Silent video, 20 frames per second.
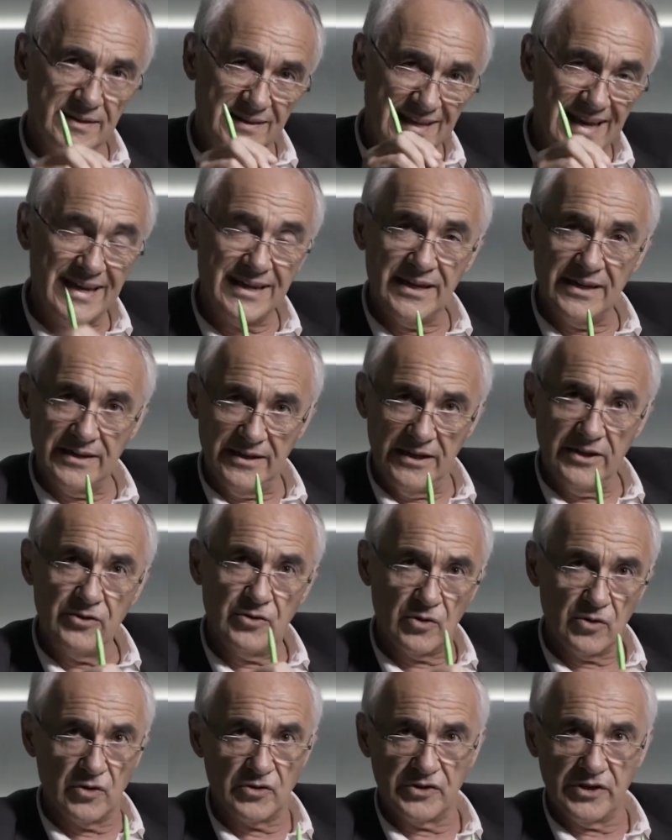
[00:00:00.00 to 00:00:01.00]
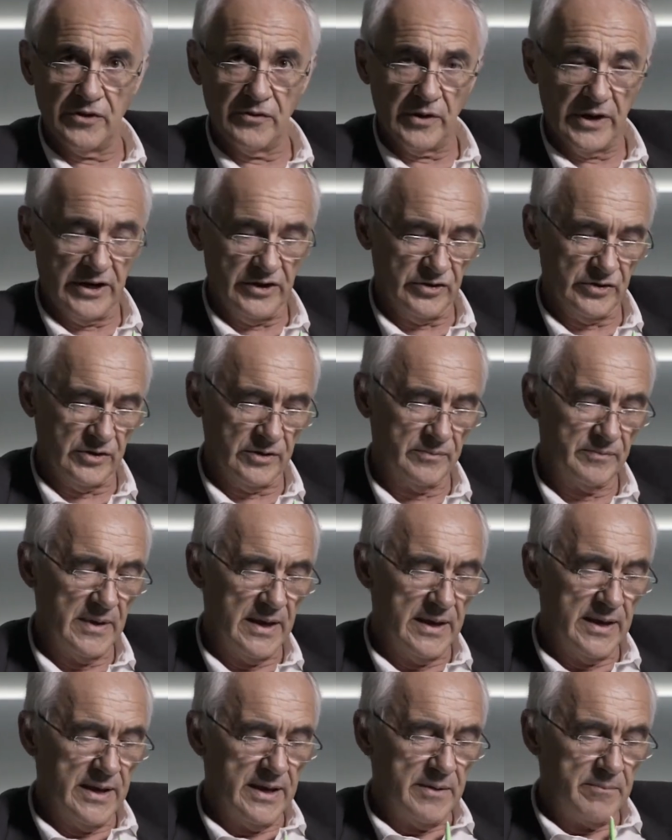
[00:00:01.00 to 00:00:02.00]
taken into consideration,
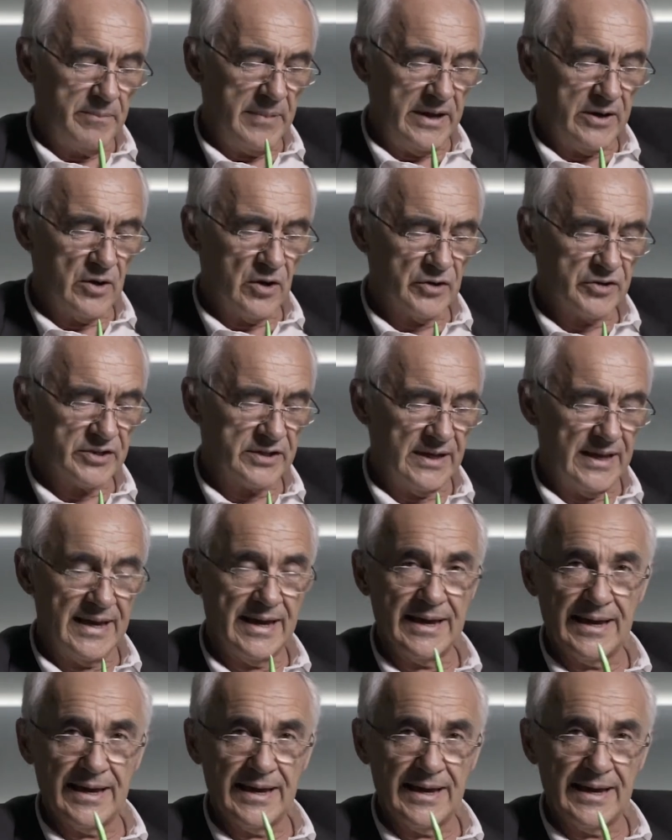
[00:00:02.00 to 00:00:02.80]
because